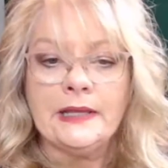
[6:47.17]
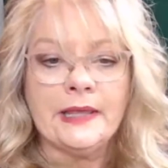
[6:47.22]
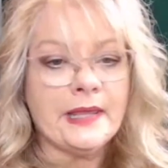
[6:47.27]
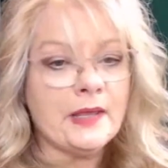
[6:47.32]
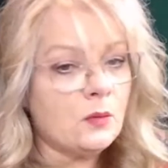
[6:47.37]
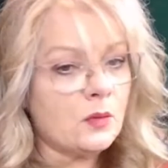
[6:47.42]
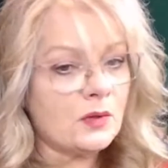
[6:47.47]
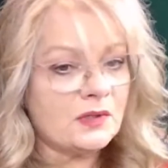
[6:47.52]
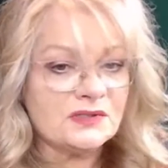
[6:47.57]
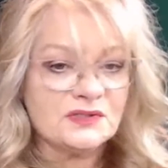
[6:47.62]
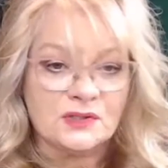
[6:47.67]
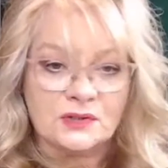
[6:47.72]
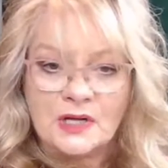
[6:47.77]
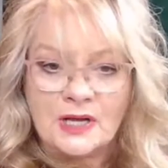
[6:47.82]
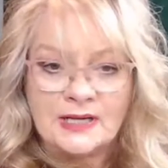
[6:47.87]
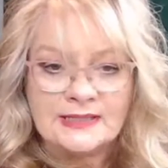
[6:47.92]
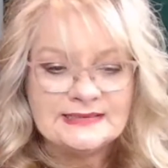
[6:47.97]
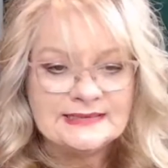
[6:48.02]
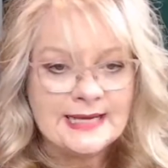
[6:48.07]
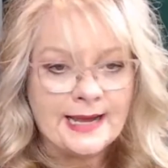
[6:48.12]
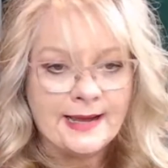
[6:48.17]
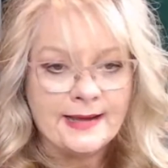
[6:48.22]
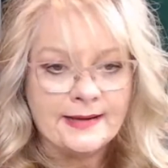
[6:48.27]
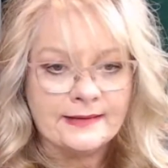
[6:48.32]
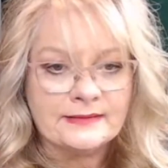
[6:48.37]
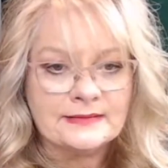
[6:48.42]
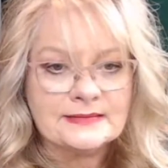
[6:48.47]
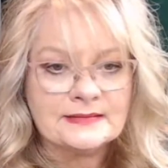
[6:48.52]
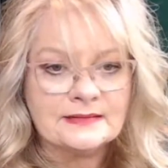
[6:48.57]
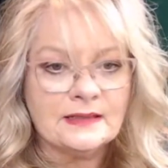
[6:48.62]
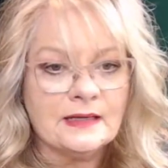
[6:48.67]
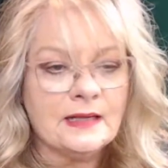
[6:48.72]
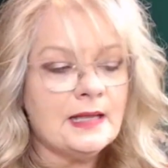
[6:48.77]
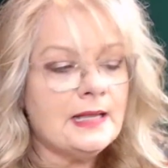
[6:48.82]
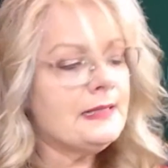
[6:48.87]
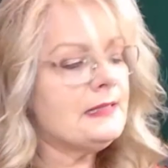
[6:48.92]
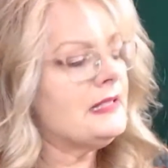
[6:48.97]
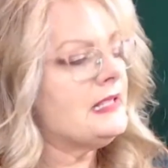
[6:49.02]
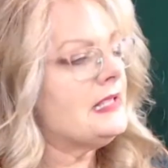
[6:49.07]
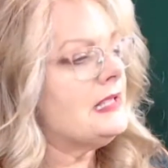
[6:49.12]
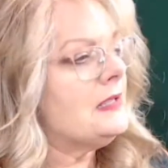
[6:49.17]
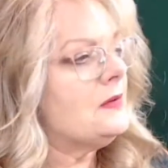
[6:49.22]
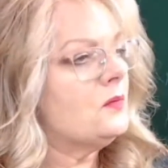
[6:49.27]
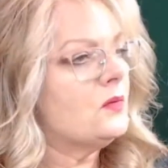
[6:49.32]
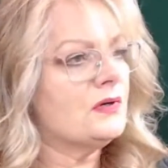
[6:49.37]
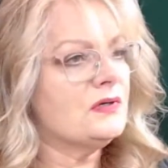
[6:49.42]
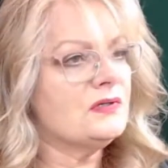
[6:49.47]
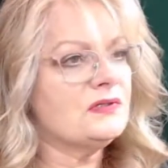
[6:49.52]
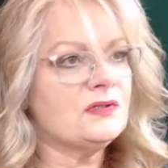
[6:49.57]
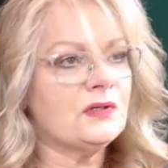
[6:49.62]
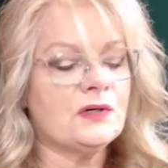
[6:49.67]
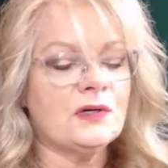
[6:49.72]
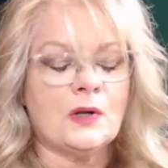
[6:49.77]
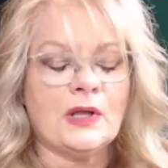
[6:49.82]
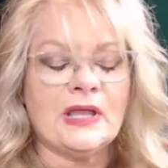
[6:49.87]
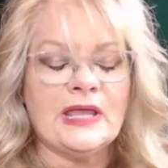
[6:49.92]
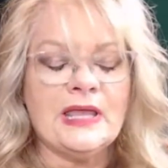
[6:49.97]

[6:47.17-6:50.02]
Keywords are not tags. Keywords are